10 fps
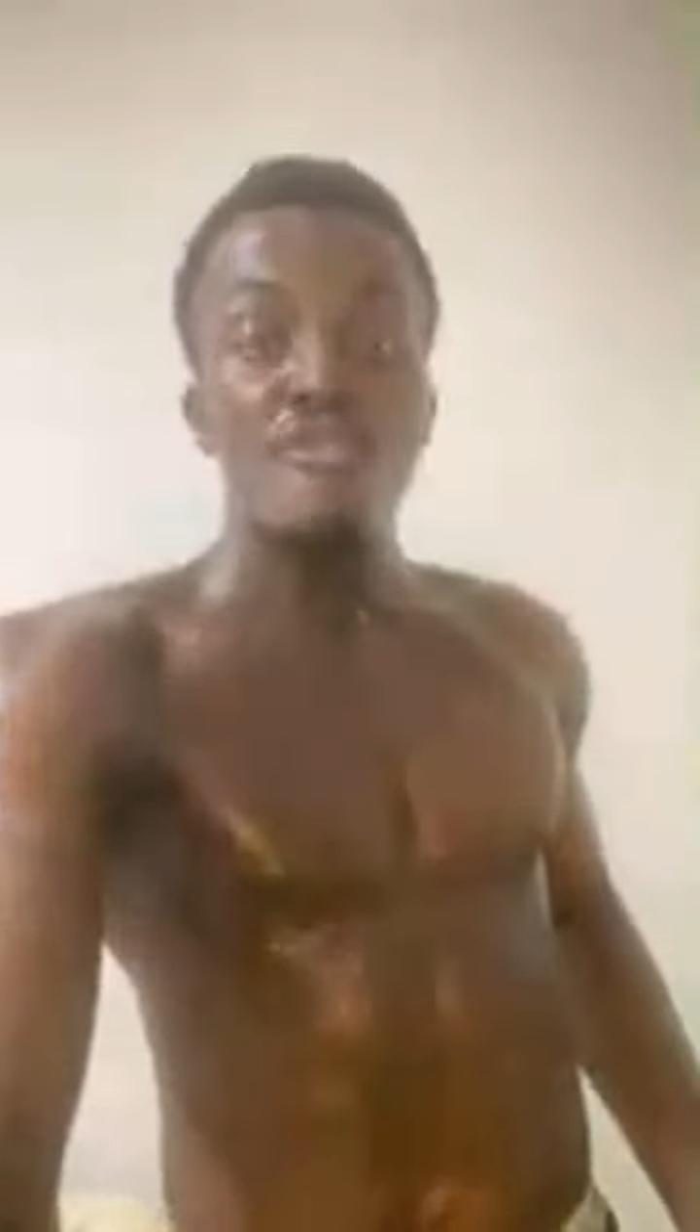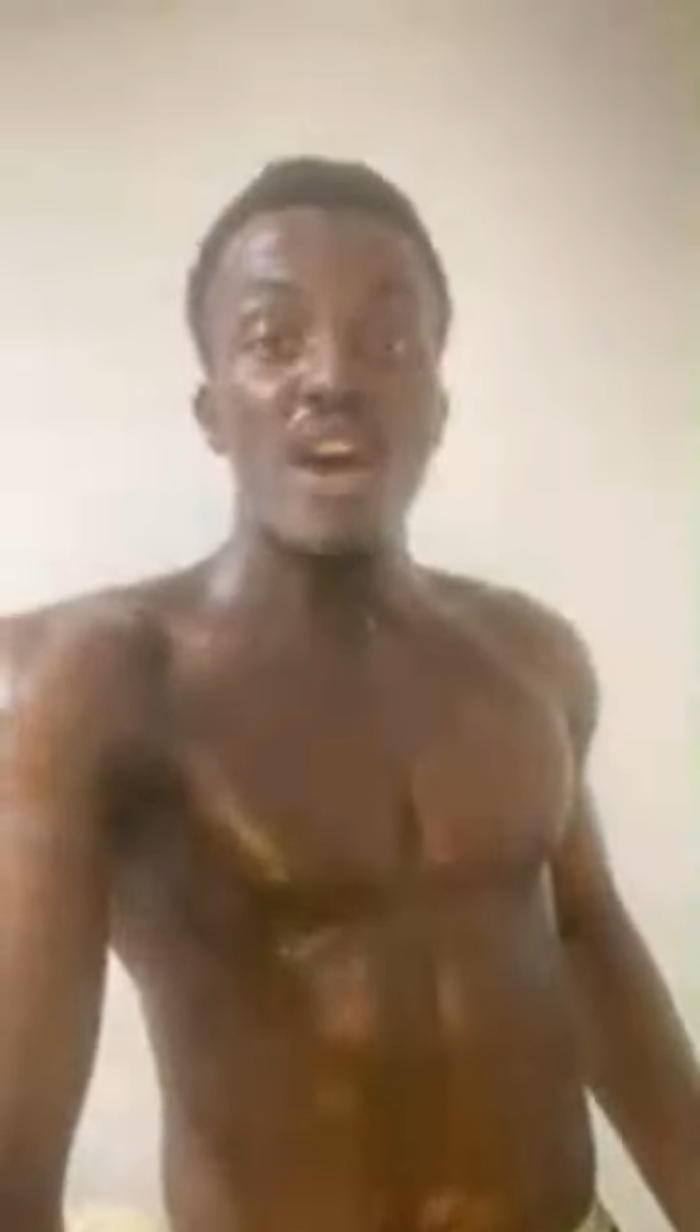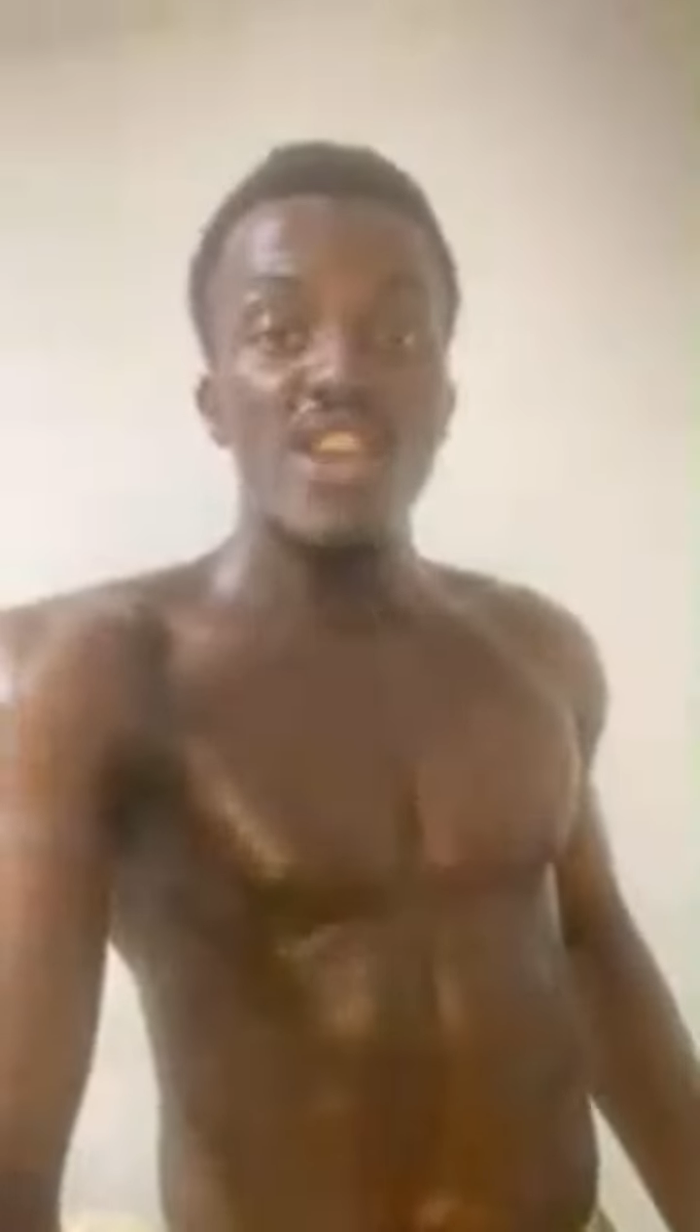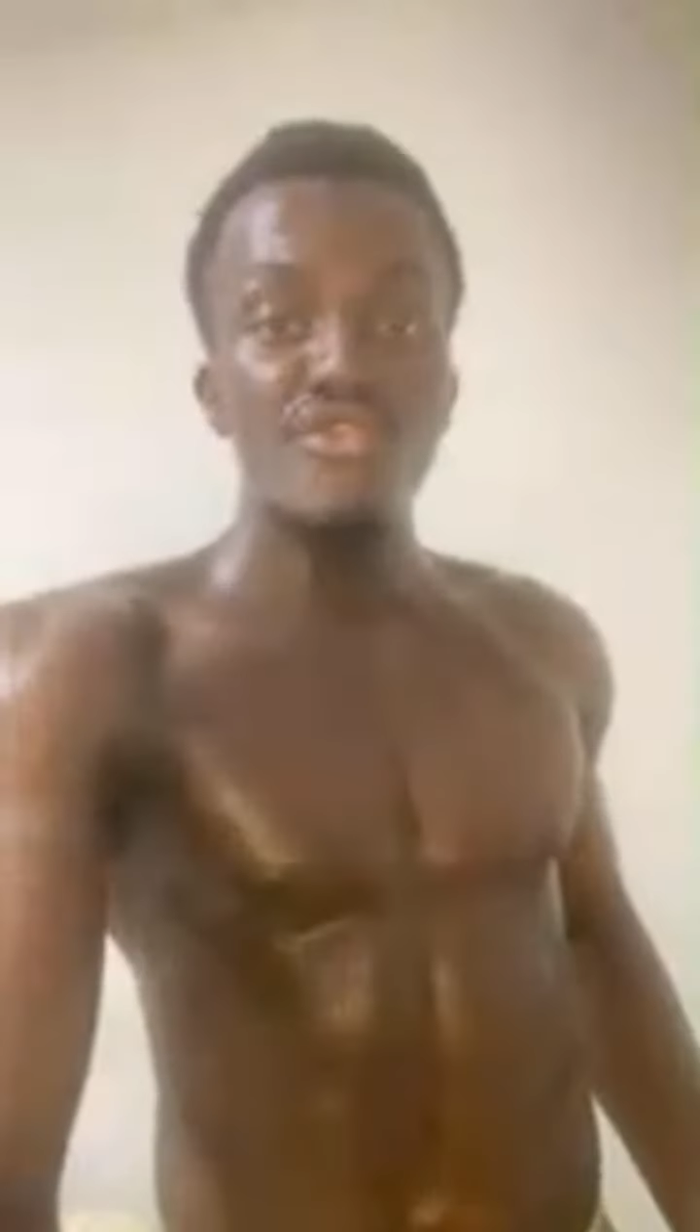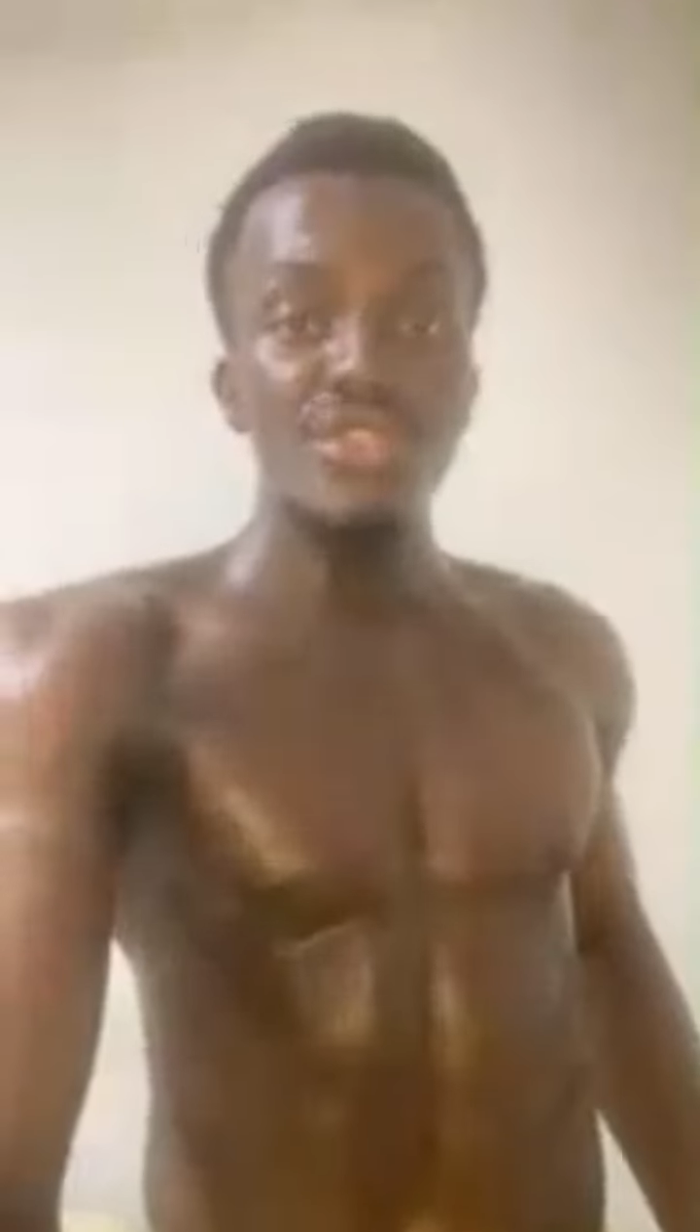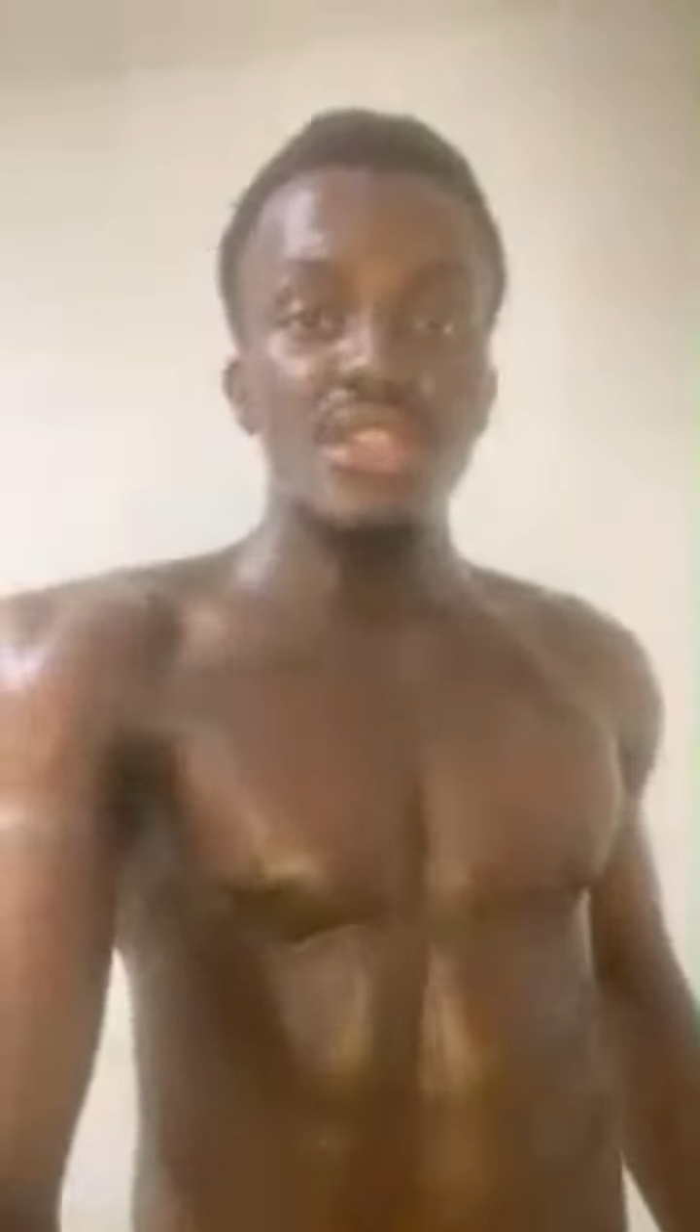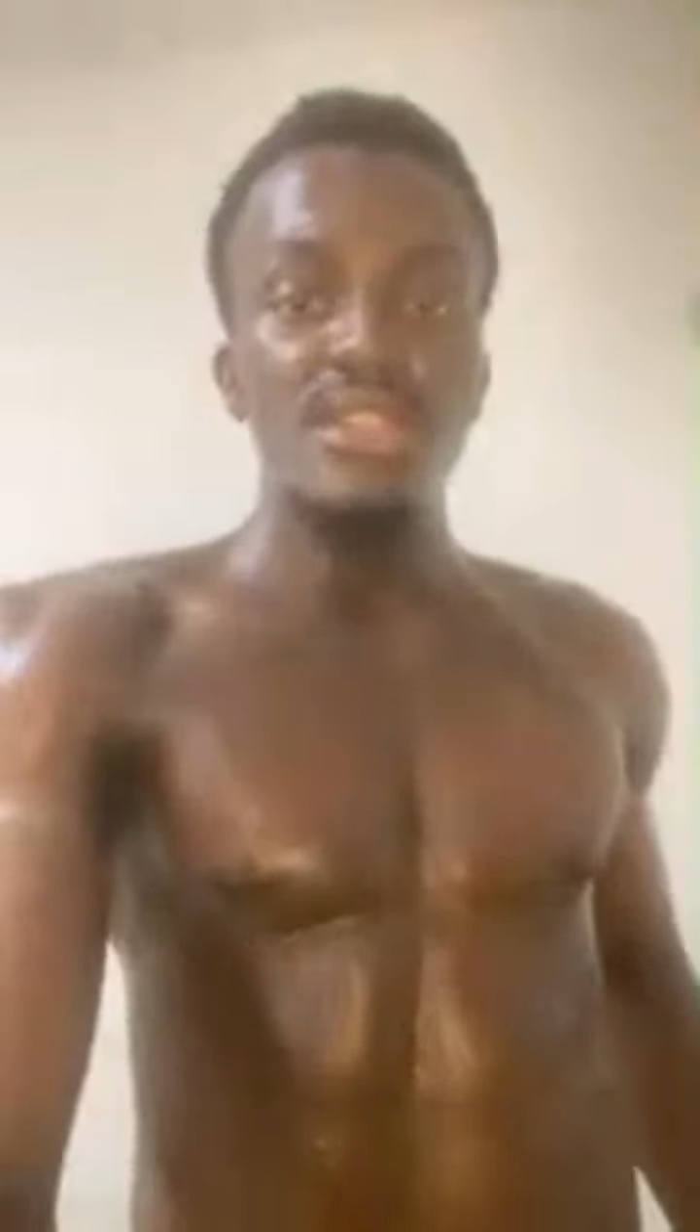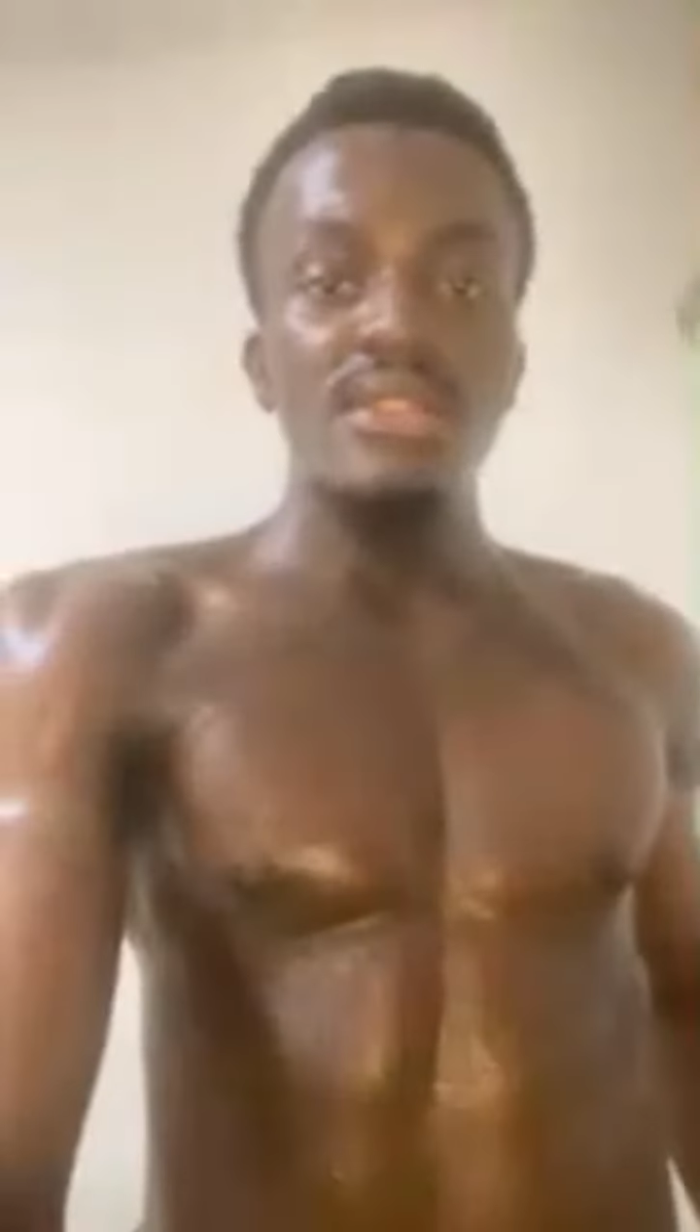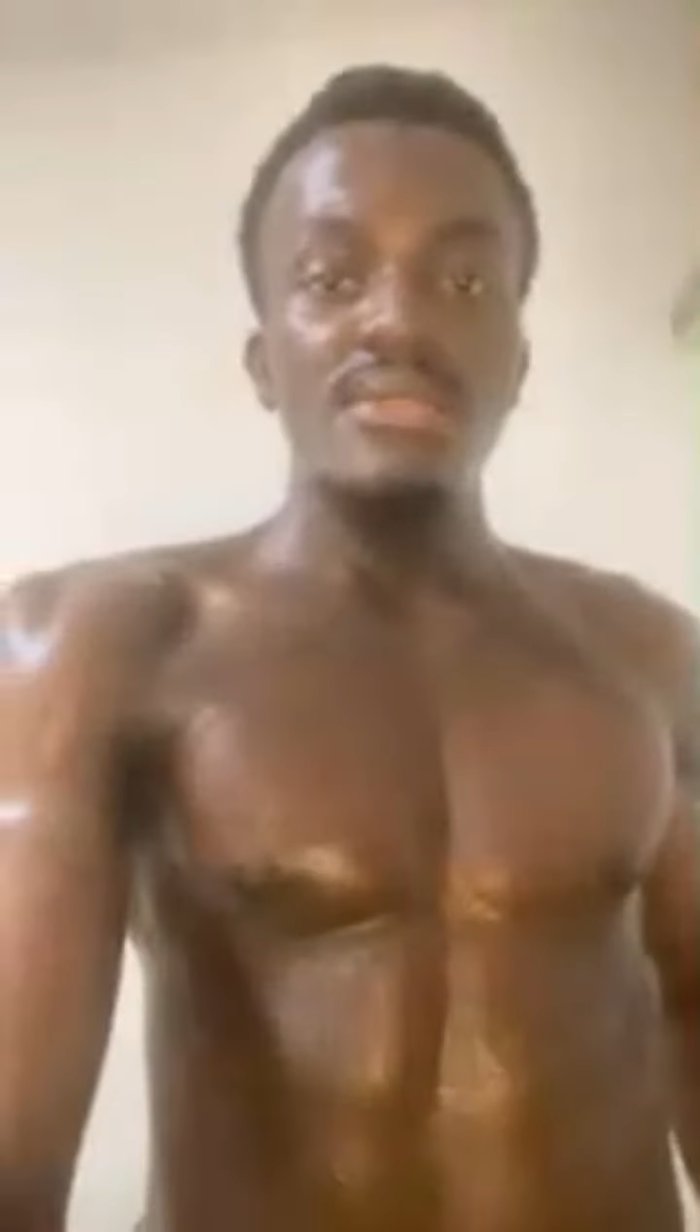500